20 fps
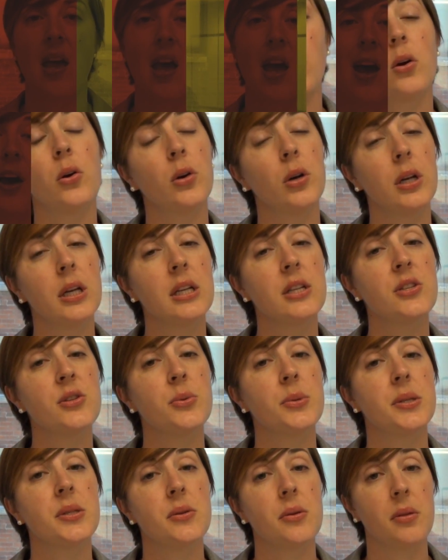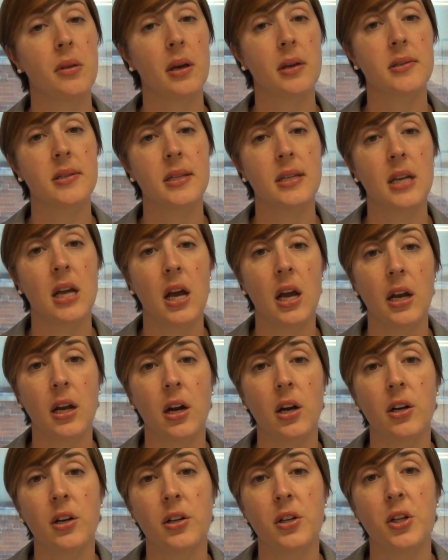According to a 2009
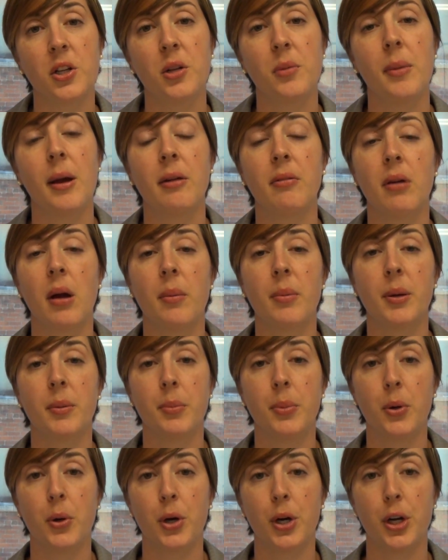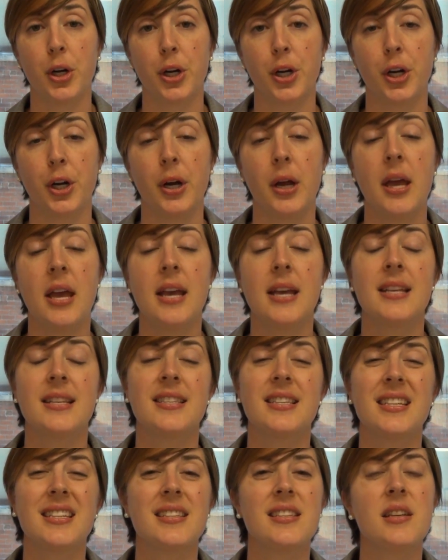article by Robert Porter,
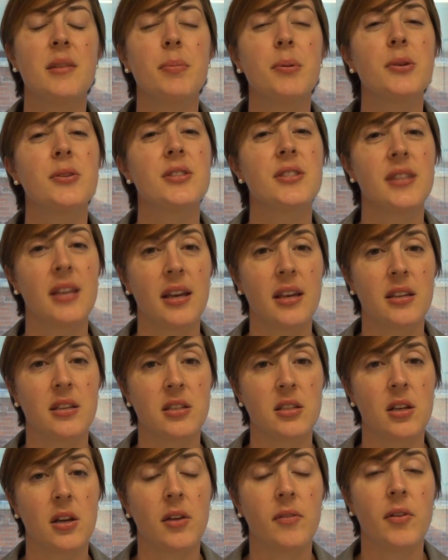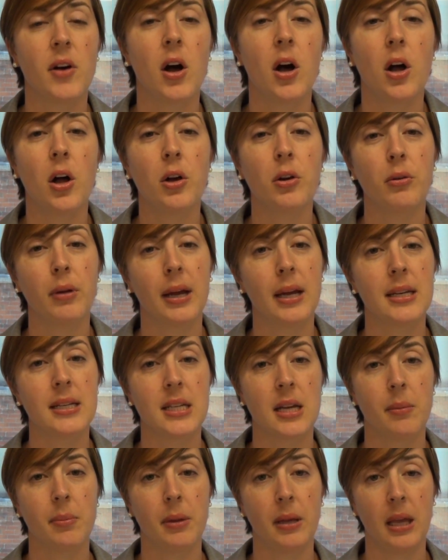60% of all grant
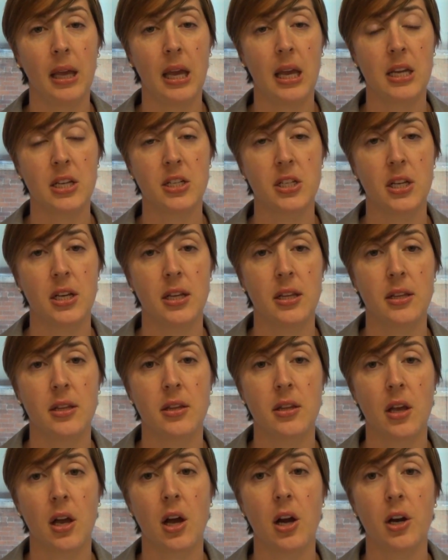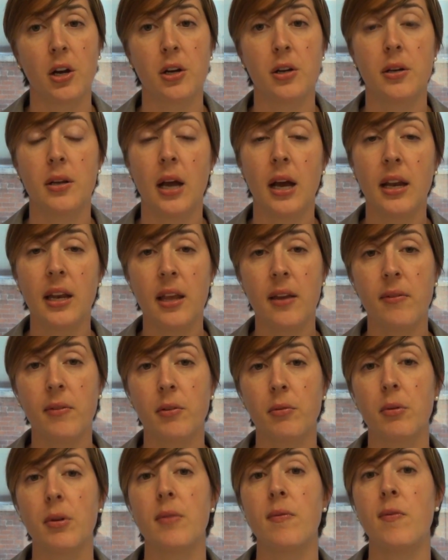applications are not
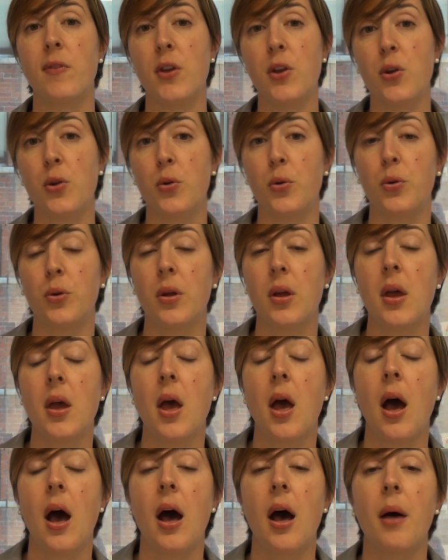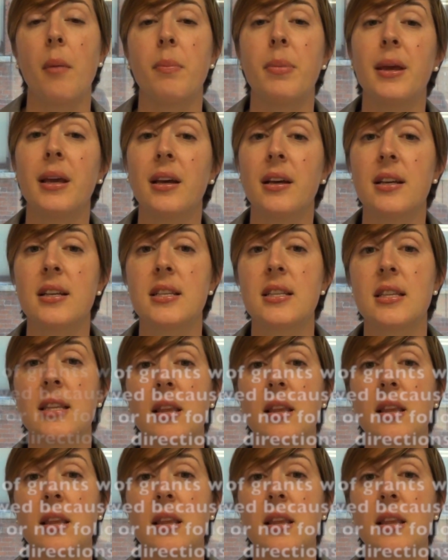even reviewed because